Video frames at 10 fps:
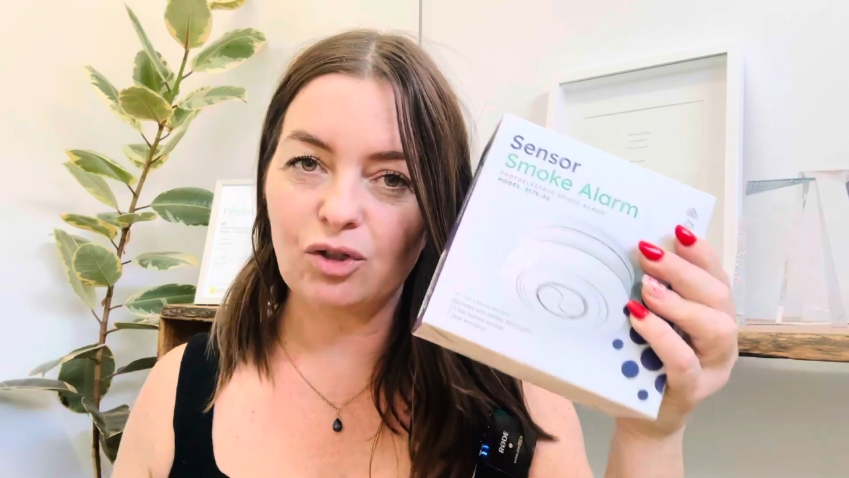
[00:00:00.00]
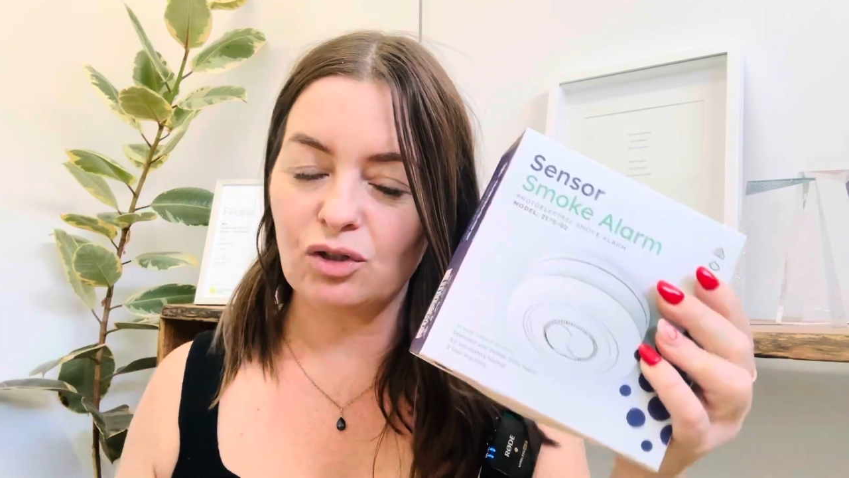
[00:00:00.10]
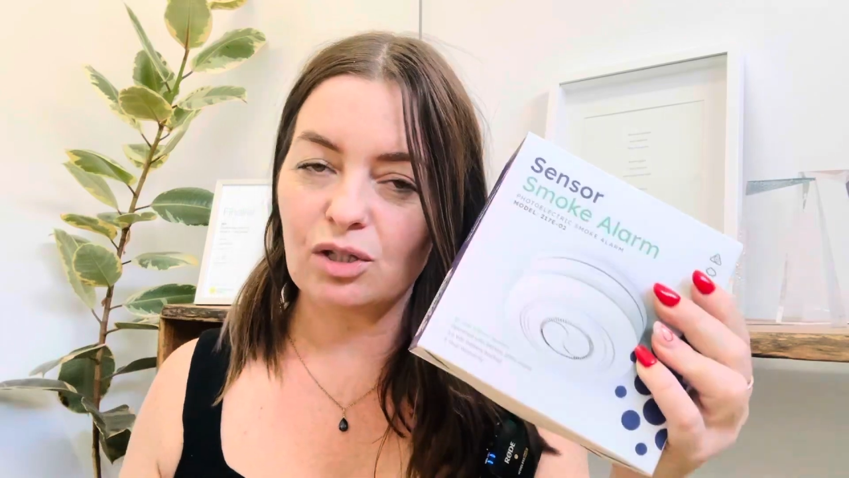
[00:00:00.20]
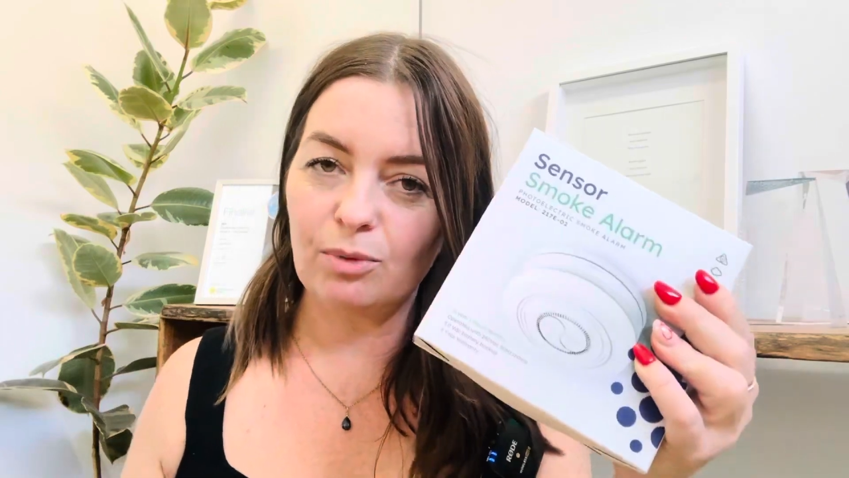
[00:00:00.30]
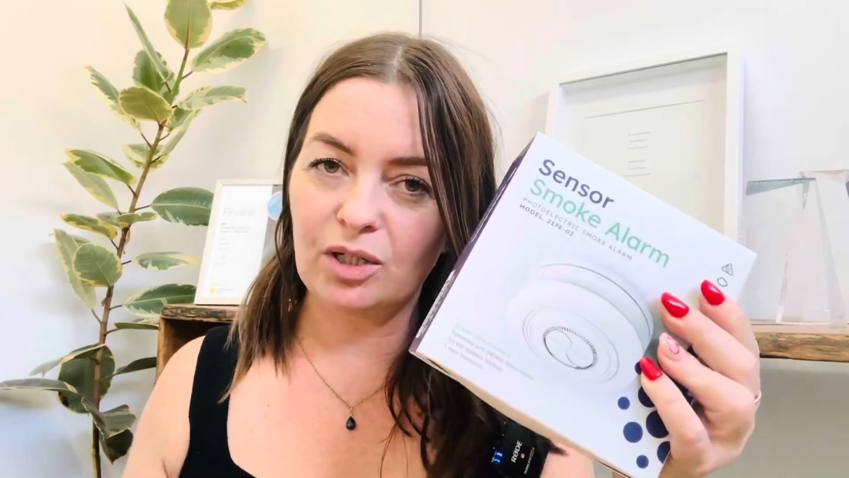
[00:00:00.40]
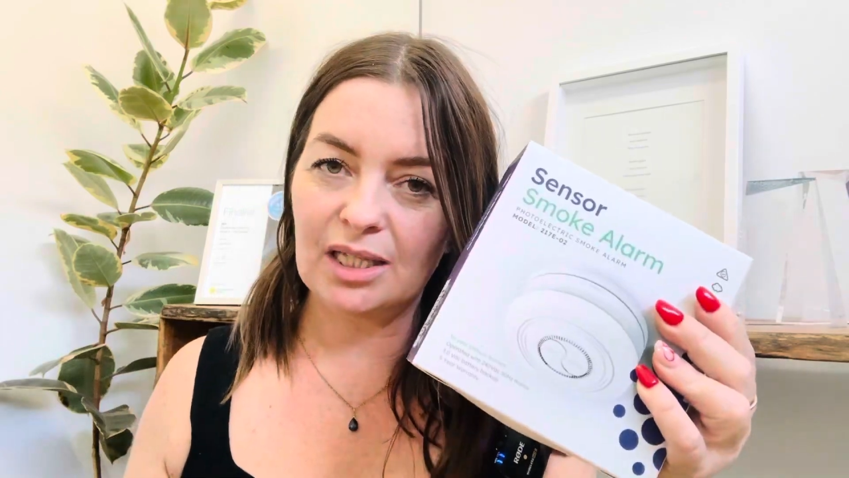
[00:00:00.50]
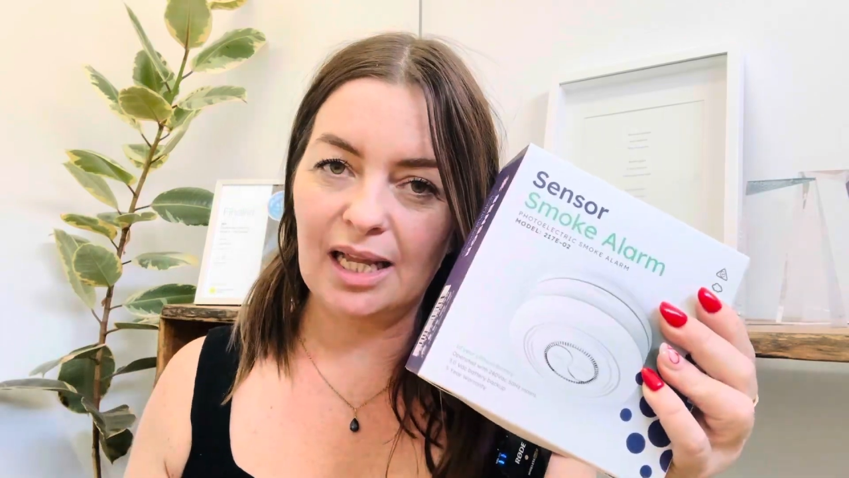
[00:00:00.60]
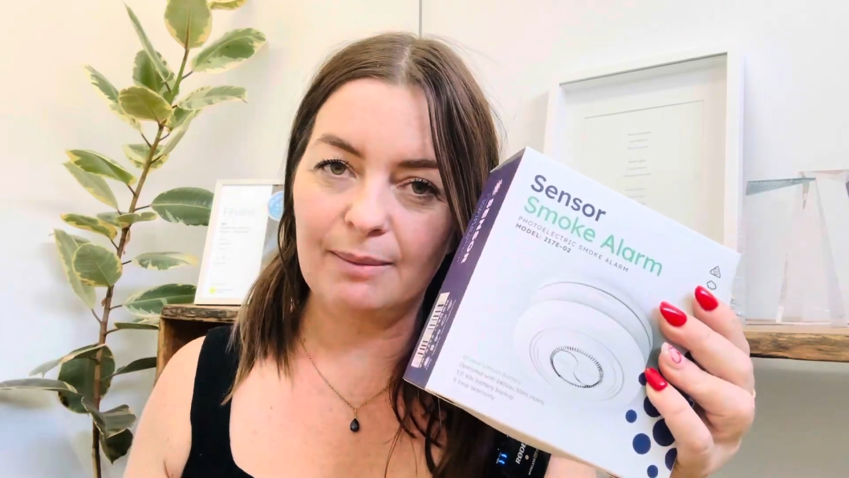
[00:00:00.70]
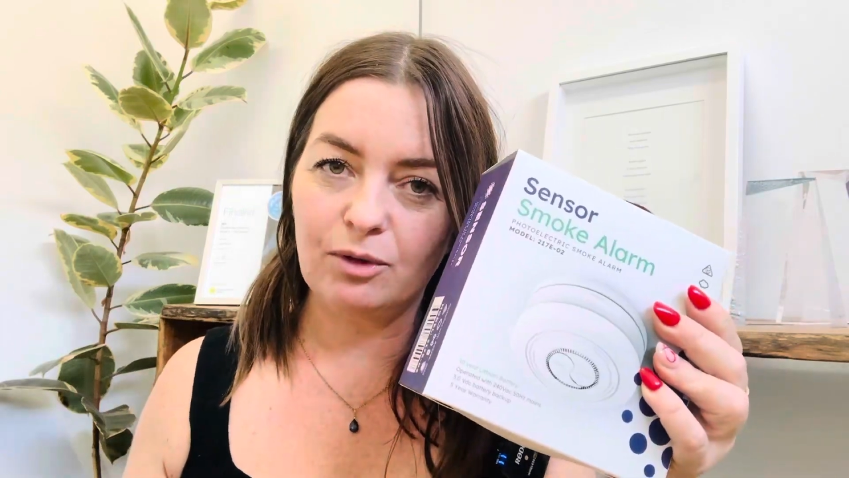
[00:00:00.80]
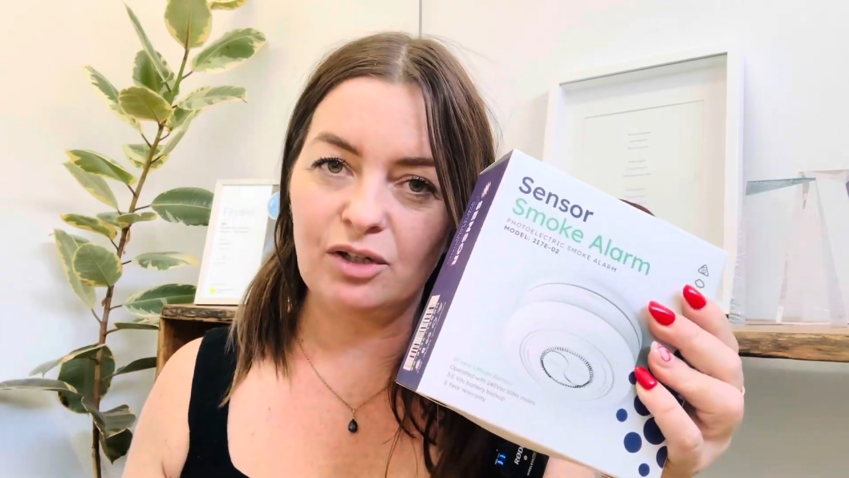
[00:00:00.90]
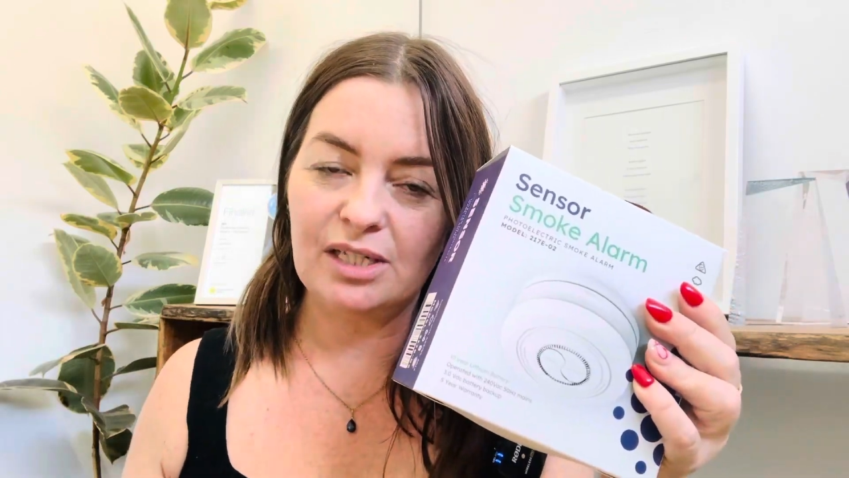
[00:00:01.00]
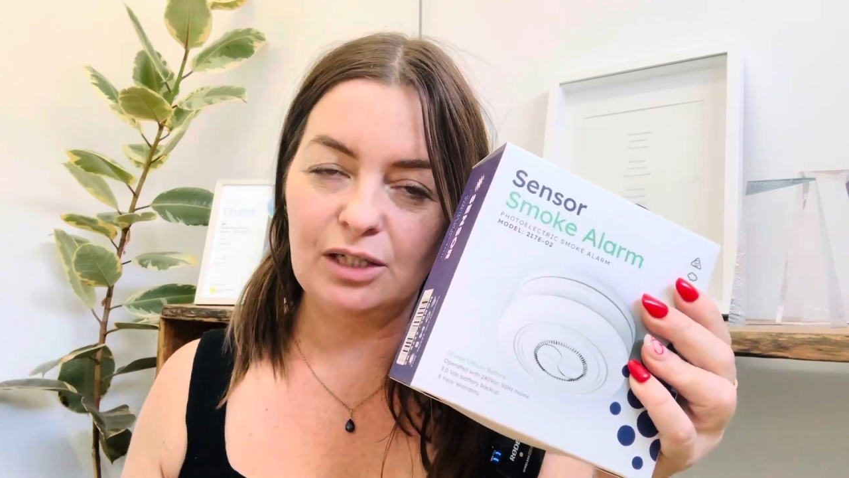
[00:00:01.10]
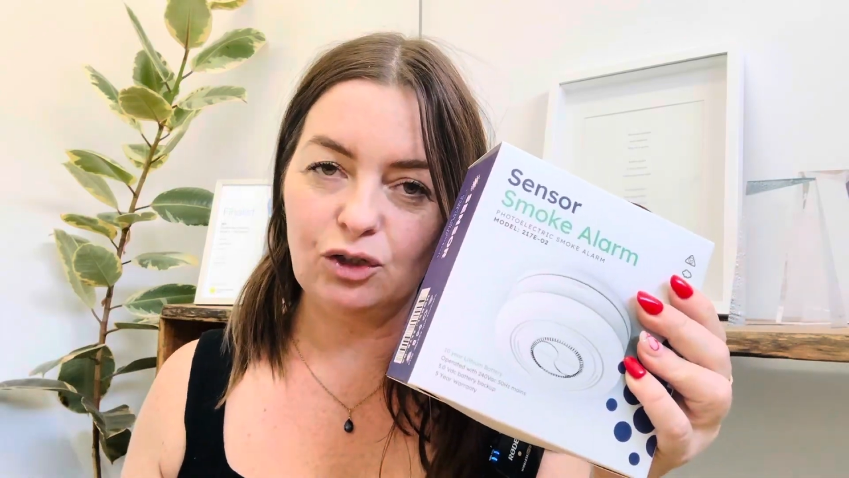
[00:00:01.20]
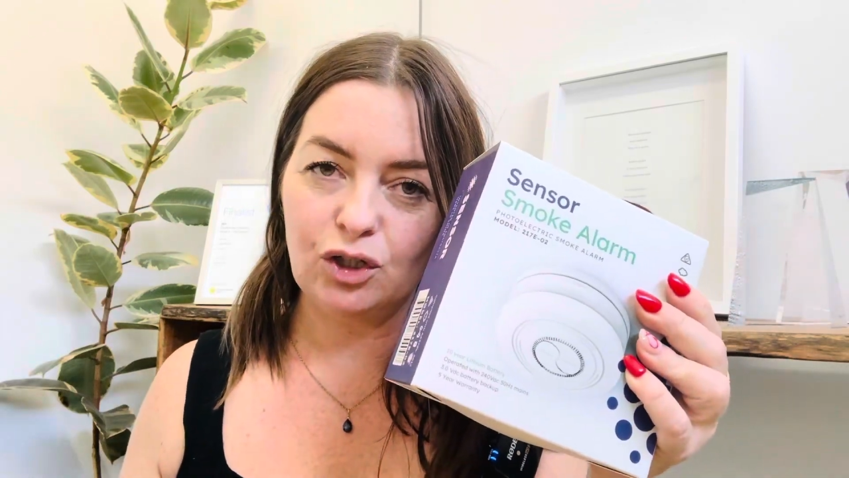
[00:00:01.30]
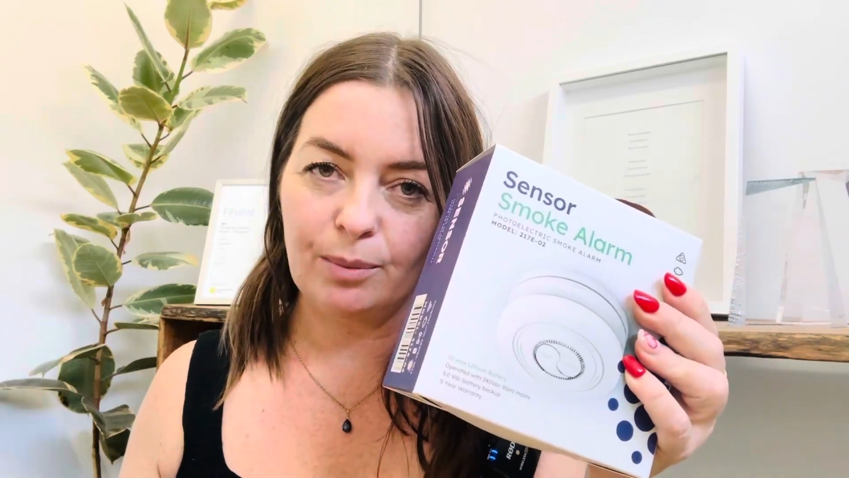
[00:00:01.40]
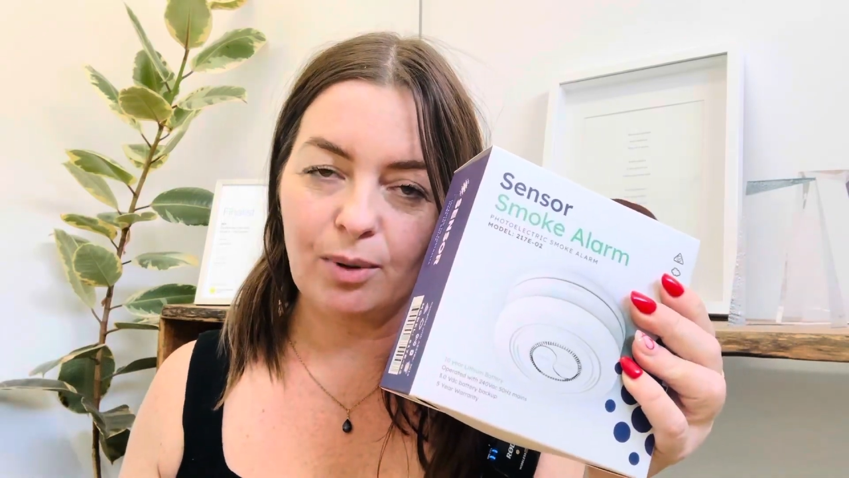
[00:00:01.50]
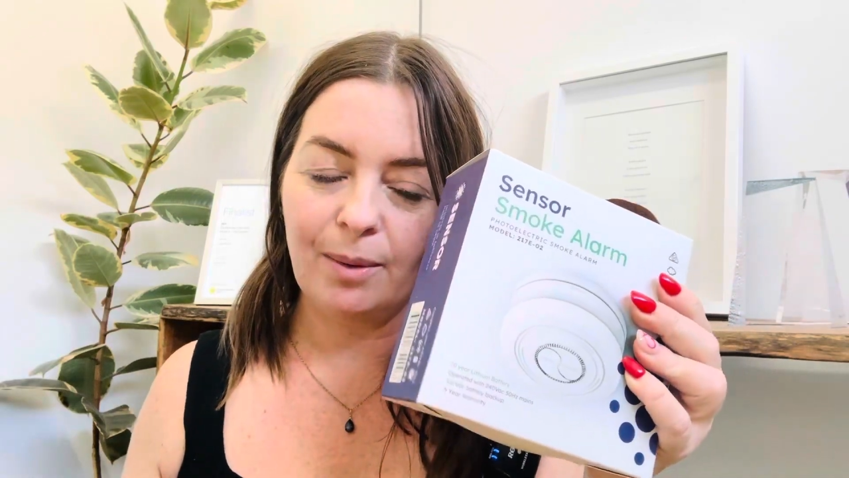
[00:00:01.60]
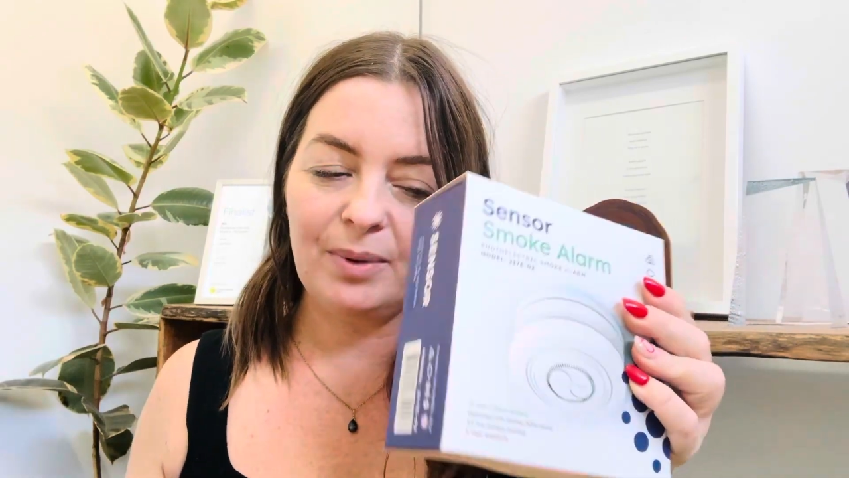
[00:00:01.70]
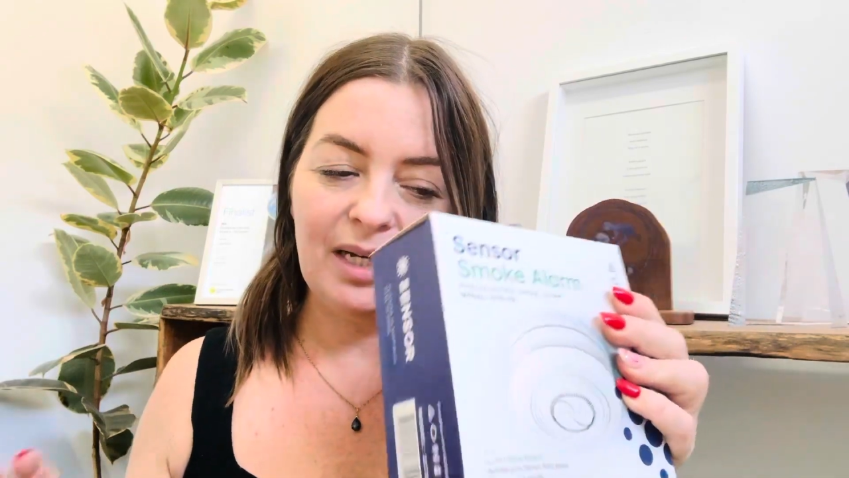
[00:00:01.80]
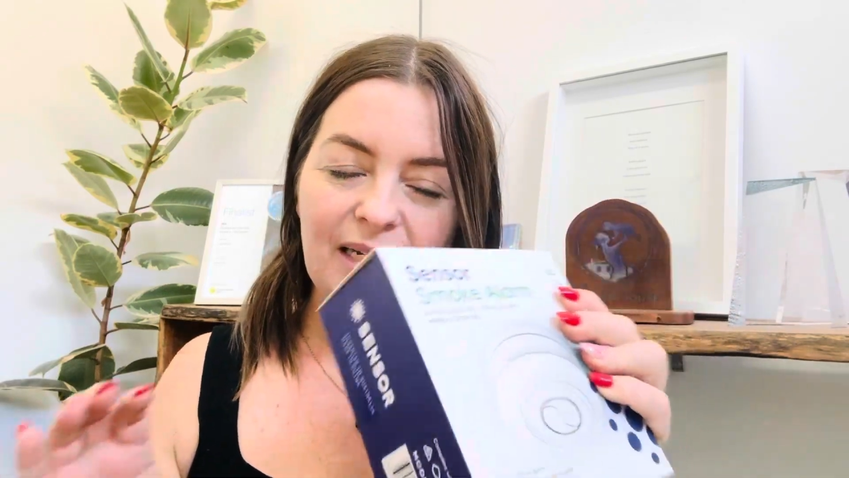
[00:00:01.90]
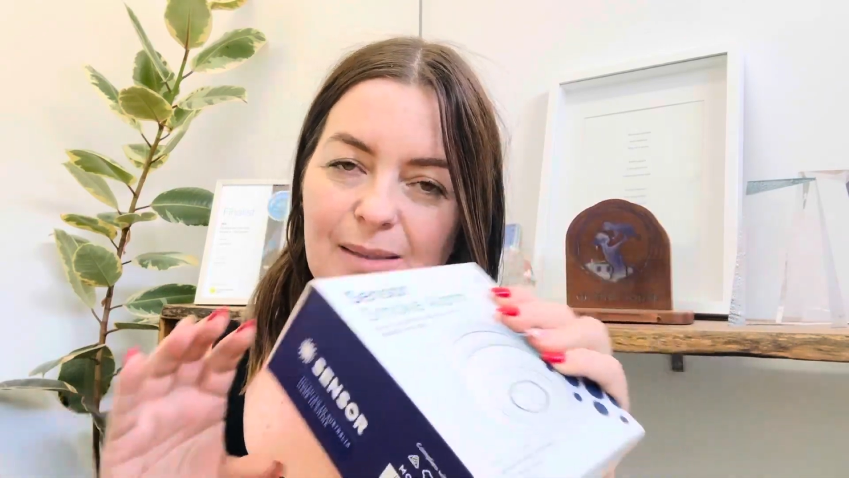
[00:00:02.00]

So the smoke alarm goes into the property,